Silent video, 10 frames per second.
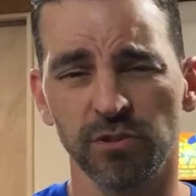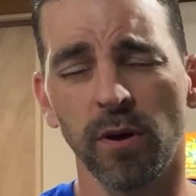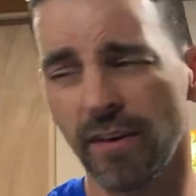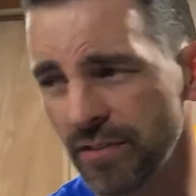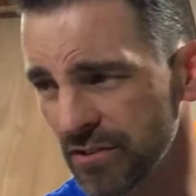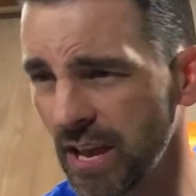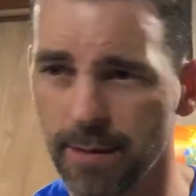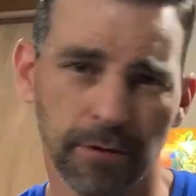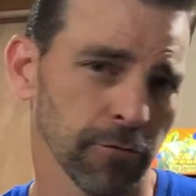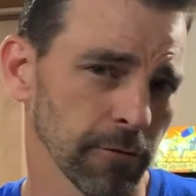So I've had this
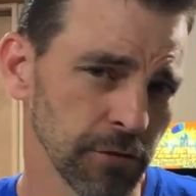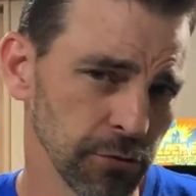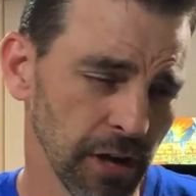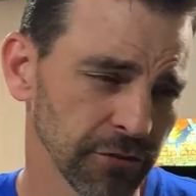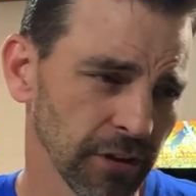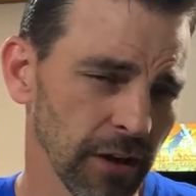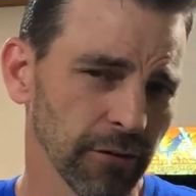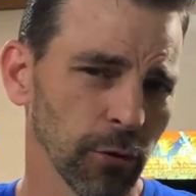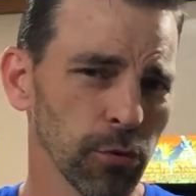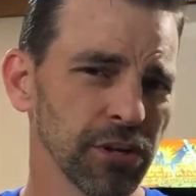cabinet for a few days
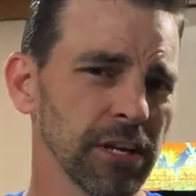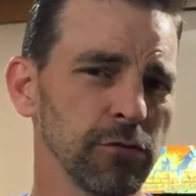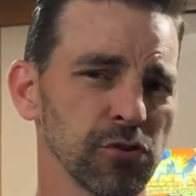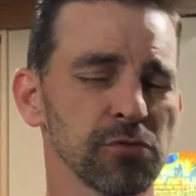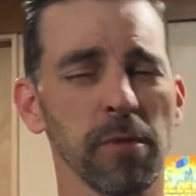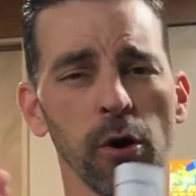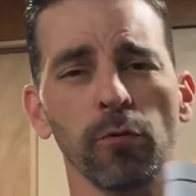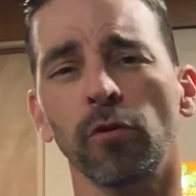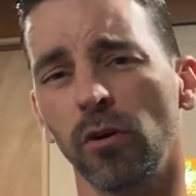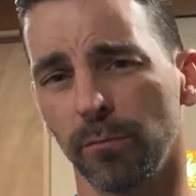now, and I wanted to give you just my
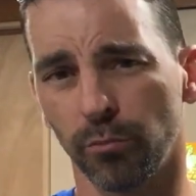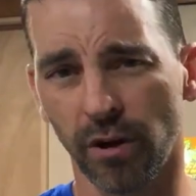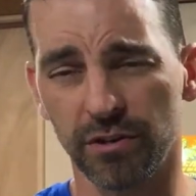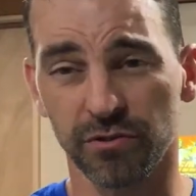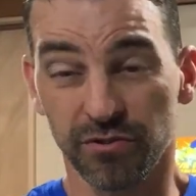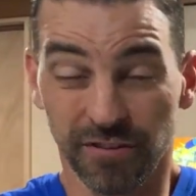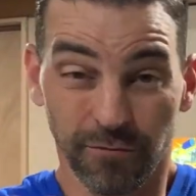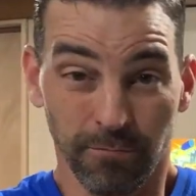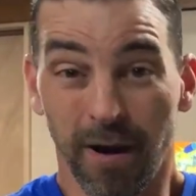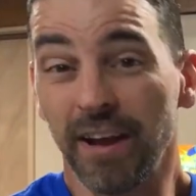overall impressions
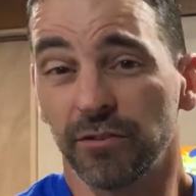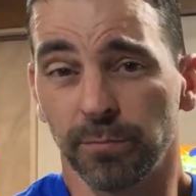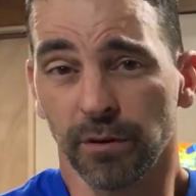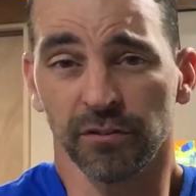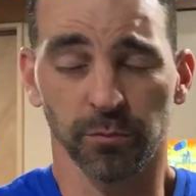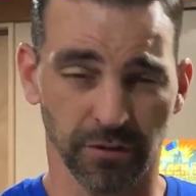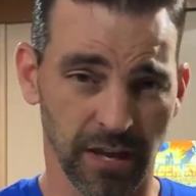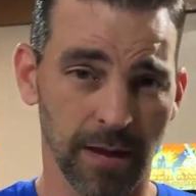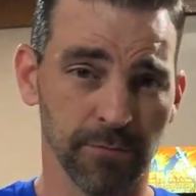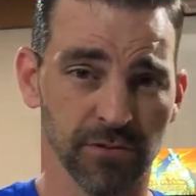of my experience with the
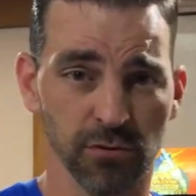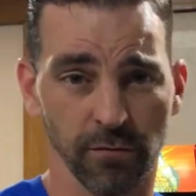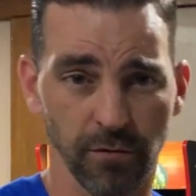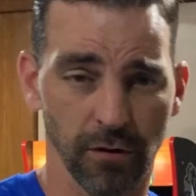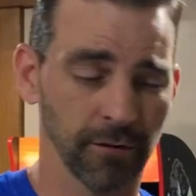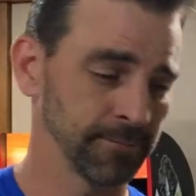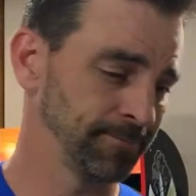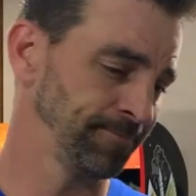cabinet so far.